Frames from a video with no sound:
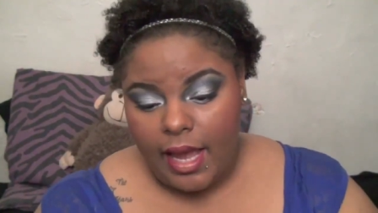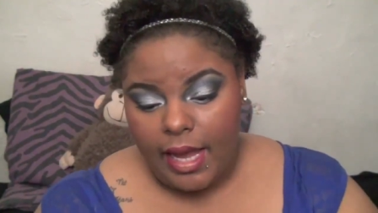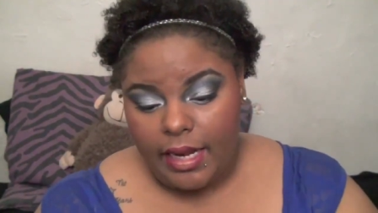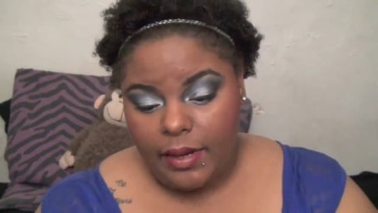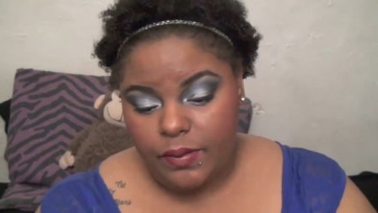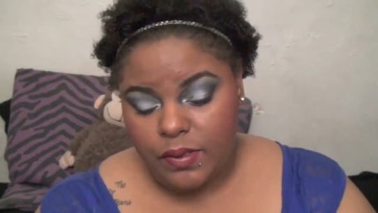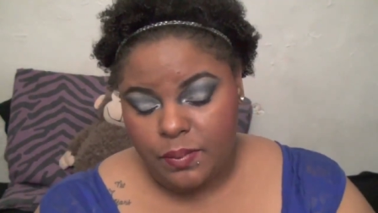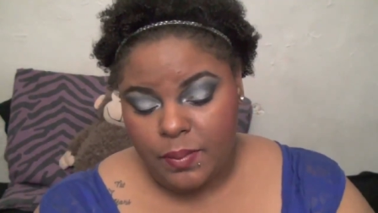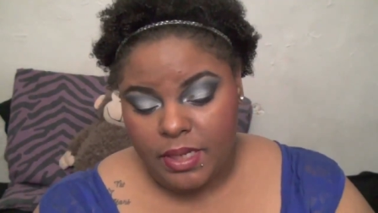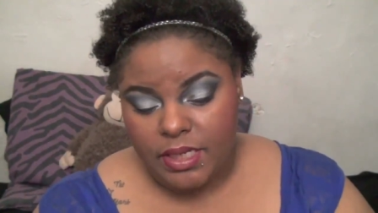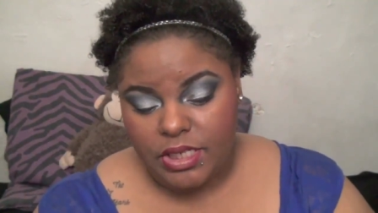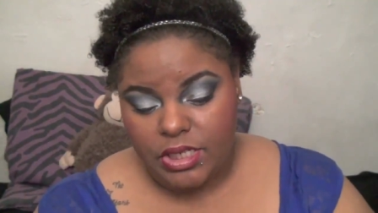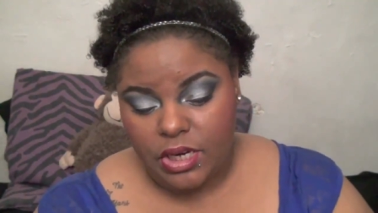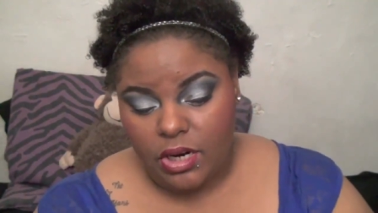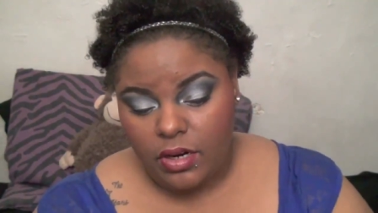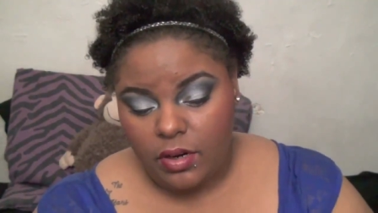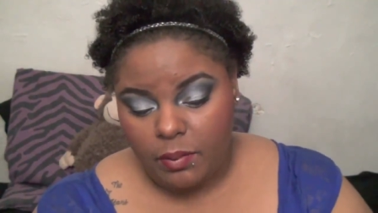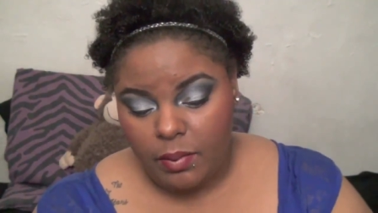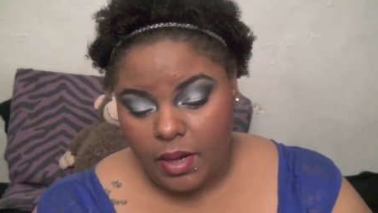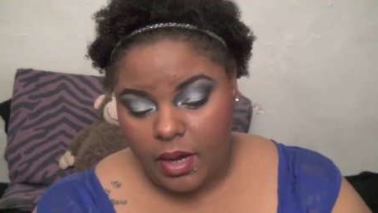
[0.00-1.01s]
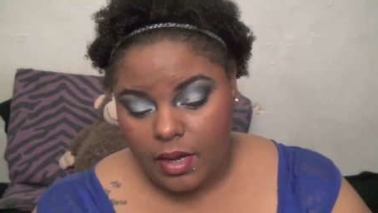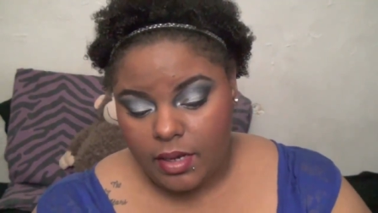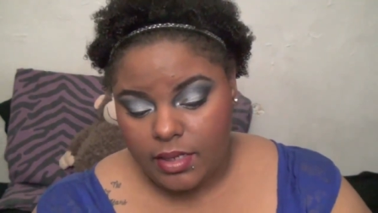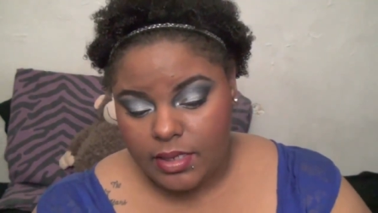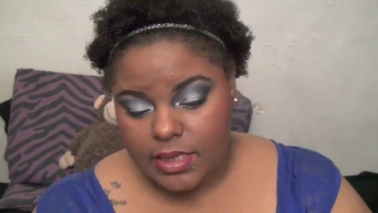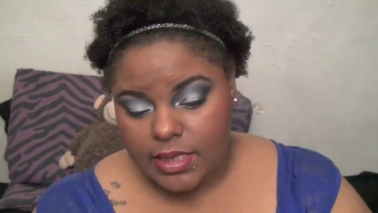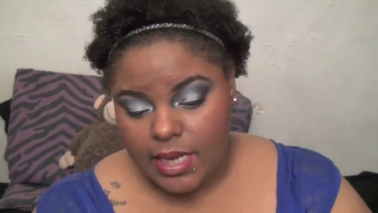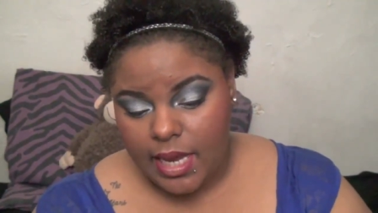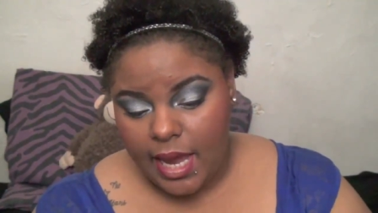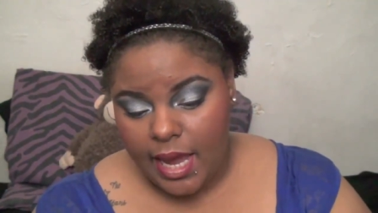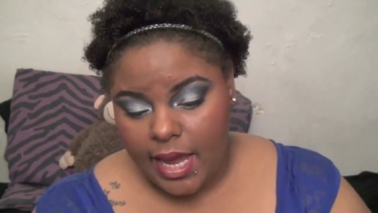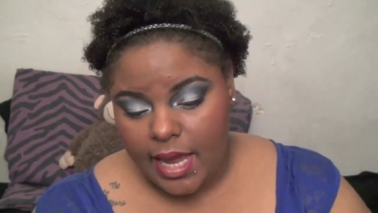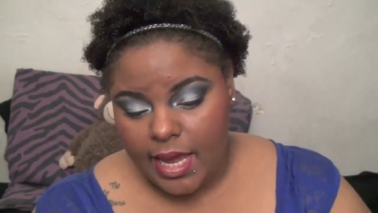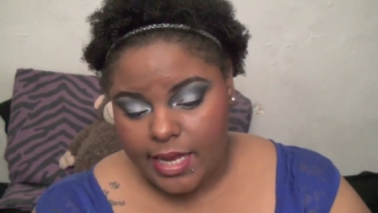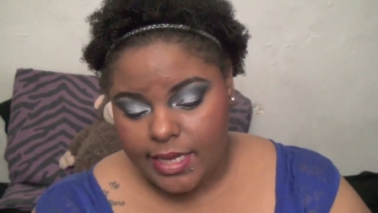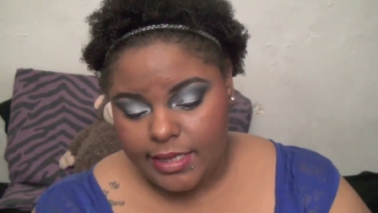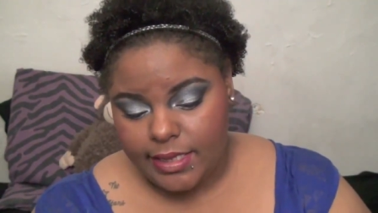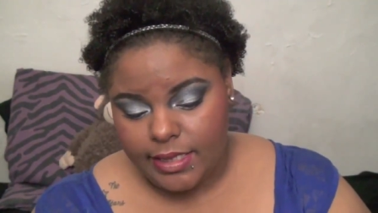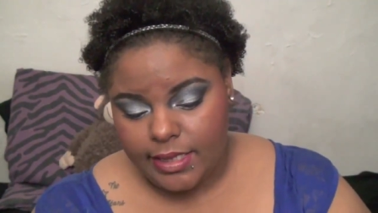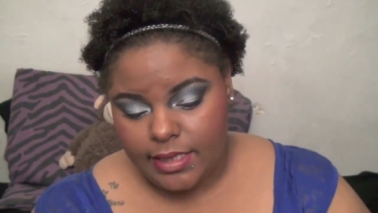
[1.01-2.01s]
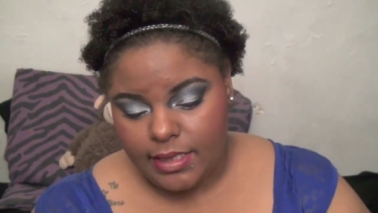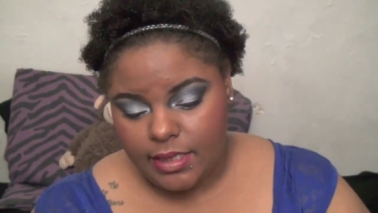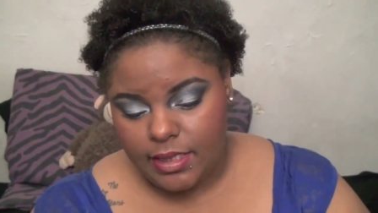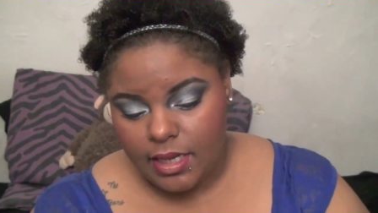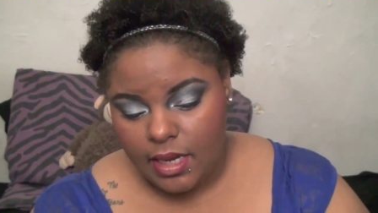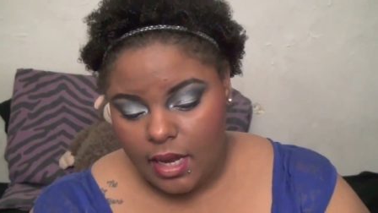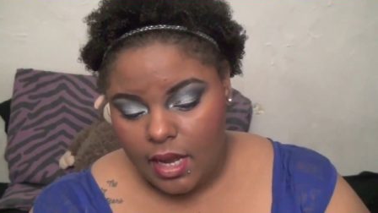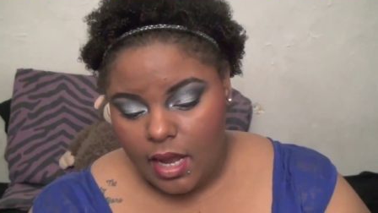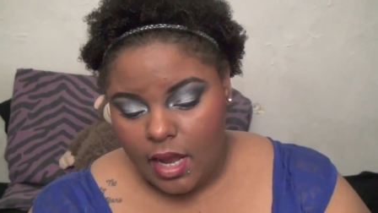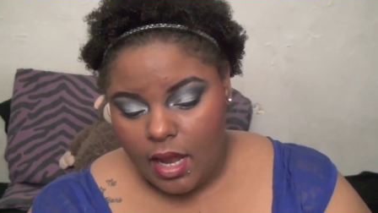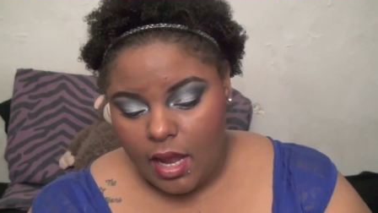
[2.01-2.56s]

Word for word: and it was my starter box and